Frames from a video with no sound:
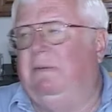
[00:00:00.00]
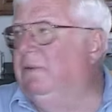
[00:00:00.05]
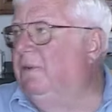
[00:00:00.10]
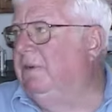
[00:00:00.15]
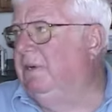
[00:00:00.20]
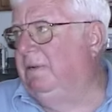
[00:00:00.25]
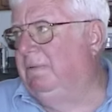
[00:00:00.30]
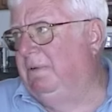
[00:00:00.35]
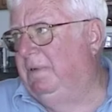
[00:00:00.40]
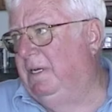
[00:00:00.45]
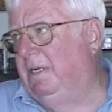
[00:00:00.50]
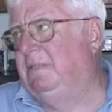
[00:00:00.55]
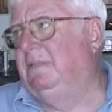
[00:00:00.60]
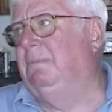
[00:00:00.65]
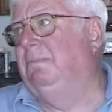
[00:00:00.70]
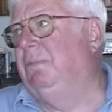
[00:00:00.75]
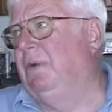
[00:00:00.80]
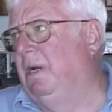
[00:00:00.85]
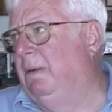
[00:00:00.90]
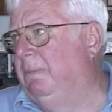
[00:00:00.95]
even though I
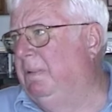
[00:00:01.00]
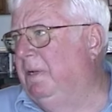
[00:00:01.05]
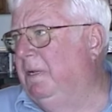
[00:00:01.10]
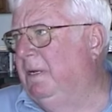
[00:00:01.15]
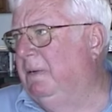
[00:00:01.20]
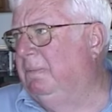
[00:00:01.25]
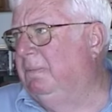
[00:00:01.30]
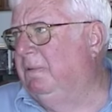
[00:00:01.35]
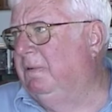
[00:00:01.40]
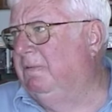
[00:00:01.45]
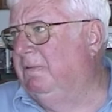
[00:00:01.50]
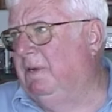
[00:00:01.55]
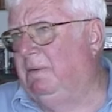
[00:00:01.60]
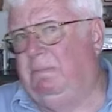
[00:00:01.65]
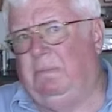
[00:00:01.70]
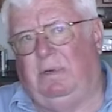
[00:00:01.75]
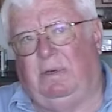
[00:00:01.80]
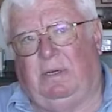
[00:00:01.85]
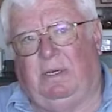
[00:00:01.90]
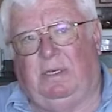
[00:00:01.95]
had some property up where
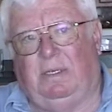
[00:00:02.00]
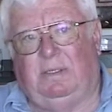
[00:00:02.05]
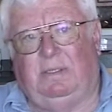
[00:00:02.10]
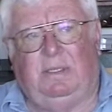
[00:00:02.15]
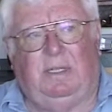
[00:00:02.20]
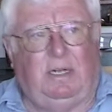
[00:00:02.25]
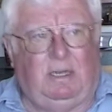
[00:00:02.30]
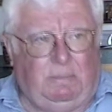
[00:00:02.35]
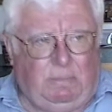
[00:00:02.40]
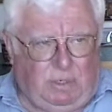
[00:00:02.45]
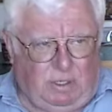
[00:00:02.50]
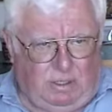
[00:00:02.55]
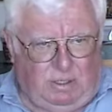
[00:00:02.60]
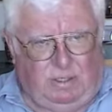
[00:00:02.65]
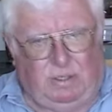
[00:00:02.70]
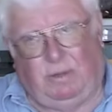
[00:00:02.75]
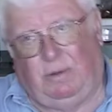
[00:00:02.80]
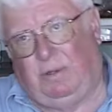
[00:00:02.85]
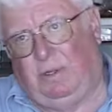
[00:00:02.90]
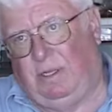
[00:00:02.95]
Runberg is, and then I
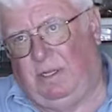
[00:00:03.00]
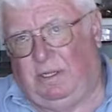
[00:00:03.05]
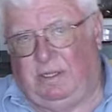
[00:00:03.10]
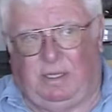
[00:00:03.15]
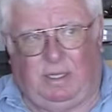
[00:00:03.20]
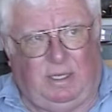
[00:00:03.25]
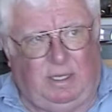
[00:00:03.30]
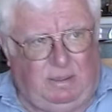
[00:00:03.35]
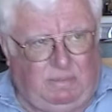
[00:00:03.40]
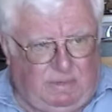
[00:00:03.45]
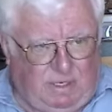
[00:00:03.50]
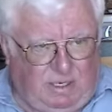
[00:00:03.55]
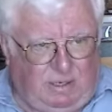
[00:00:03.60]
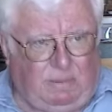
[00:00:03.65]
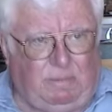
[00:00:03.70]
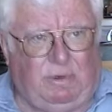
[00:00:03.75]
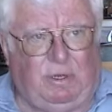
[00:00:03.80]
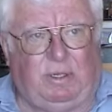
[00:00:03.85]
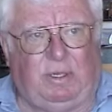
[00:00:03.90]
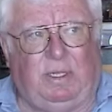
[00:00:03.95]
bought, sold it to him, and
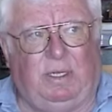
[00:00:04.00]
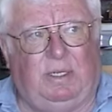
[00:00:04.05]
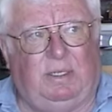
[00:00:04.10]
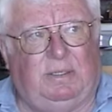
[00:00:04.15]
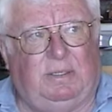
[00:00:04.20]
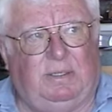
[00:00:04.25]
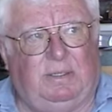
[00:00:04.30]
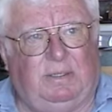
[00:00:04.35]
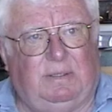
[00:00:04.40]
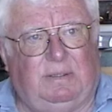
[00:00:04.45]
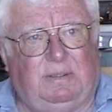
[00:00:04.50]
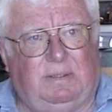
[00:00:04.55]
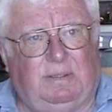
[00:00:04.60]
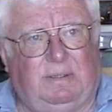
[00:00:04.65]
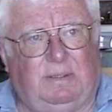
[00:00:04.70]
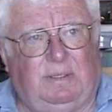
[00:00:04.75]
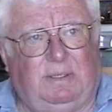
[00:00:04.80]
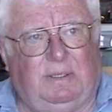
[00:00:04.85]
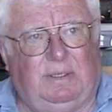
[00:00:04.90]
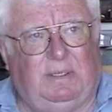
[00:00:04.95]
then I bought this.
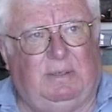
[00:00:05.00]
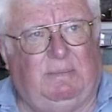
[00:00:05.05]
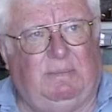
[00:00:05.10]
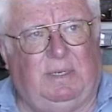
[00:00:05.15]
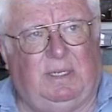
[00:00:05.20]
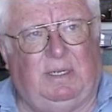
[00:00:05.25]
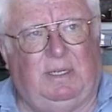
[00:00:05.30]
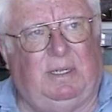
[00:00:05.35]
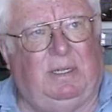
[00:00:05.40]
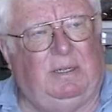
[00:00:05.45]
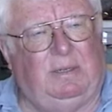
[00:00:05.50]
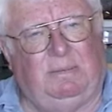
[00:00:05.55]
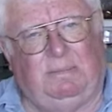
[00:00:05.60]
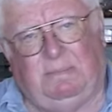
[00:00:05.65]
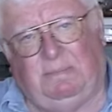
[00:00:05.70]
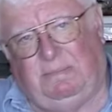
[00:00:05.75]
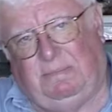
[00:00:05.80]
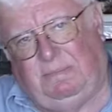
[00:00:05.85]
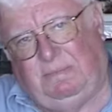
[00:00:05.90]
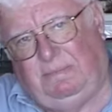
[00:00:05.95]
But
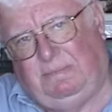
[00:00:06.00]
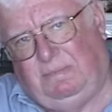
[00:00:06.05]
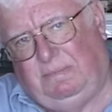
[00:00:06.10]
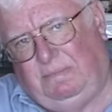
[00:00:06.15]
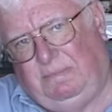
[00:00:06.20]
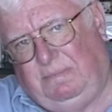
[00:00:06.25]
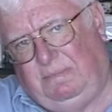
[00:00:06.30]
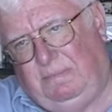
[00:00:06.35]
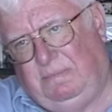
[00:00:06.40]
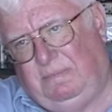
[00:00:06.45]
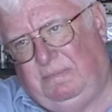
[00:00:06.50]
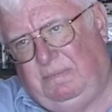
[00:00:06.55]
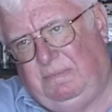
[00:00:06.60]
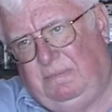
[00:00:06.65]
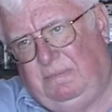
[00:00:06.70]
um, what